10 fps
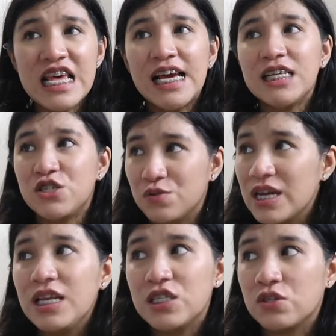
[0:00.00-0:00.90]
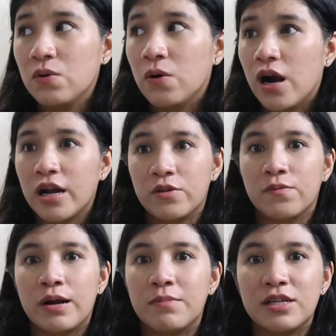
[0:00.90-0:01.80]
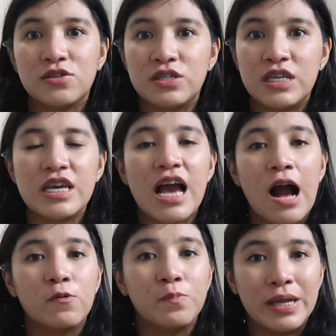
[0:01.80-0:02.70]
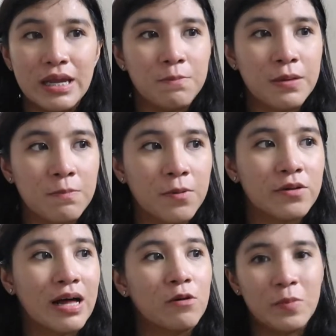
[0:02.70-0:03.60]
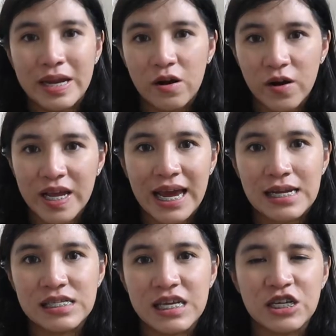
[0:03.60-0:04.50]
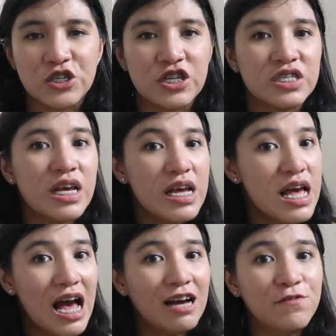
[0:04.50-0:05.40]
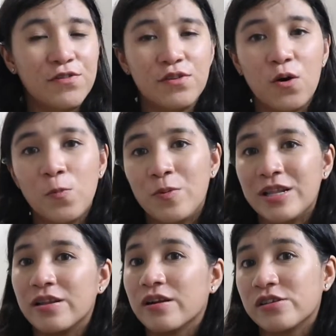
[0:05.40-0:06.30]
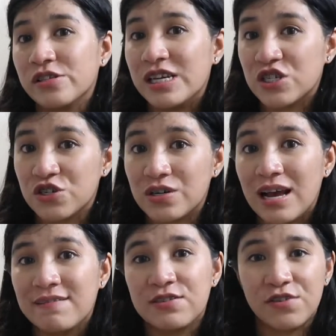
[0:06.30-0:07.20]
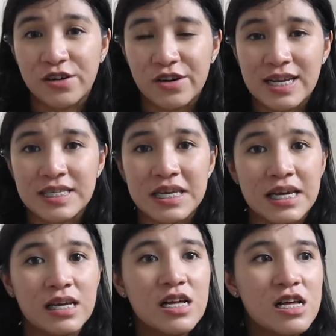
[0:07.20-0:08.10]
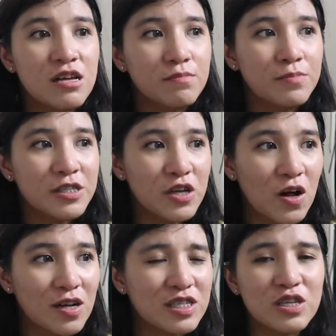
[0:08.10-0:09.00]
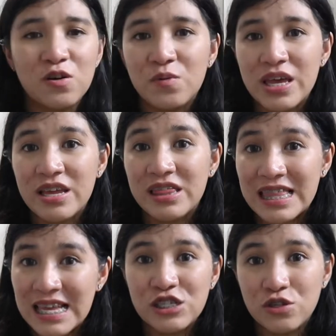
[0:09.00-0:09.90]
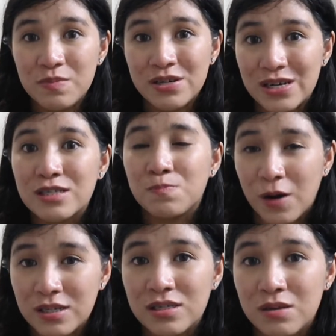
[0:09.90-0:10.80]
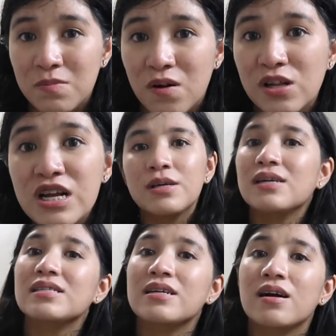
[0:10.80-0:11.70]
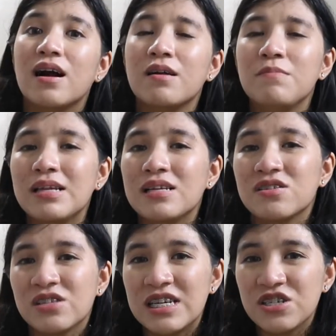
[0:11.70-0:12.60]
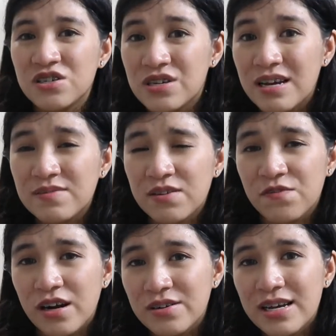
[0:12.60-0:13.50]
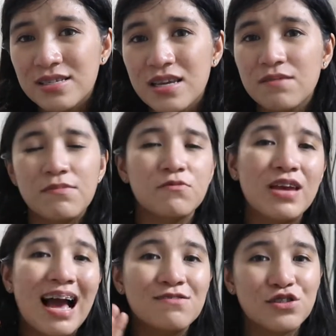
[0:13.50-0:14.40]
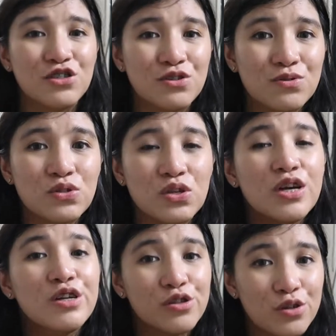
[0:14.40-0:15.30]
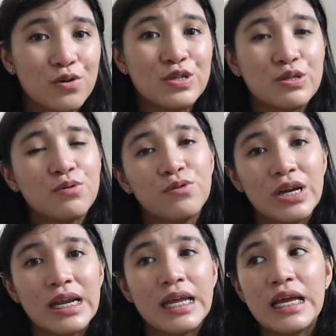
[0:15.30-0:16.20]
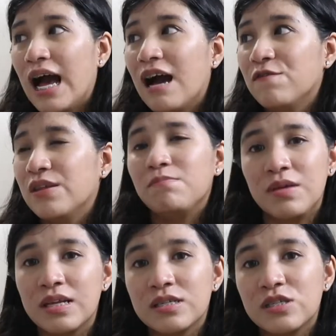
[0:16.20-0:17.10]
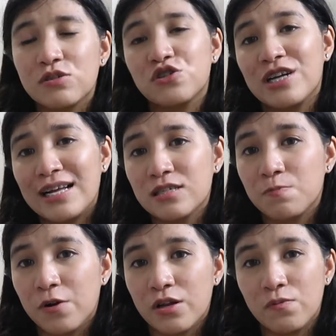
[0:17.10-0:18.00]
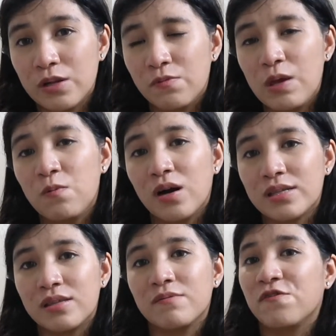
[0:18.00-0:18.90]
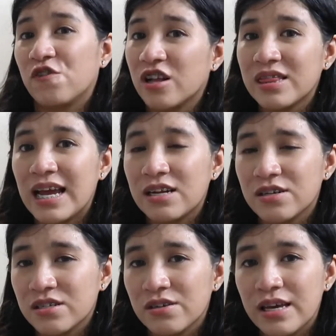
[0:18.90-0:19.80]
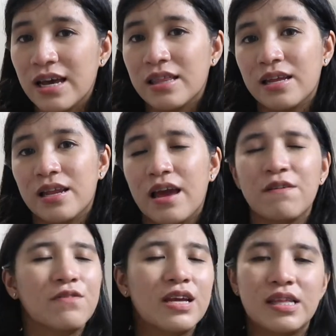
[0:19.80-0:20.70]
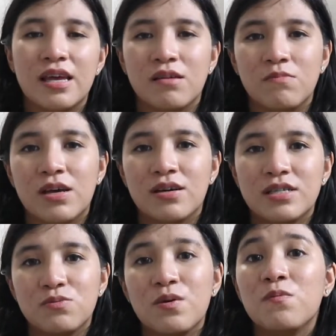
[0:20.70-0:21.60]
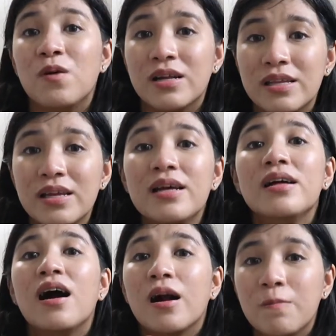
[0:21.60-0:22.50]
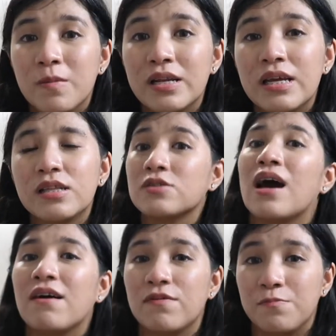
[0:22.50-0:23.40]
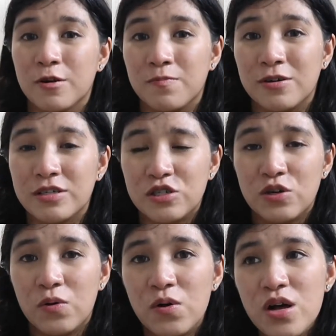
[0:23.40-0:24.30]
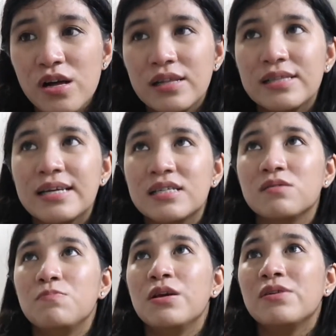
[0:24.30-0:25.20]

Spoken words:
It's really so heartwarming to see how many people, how many organizations have opened their donation drives, fundraising. But also we need to be responsible, because there are many donation drives and fundraising, but we have to choose those who really have the means to transport what we want the frontliners to get and everything, because we want our money to have a purpose. So let's be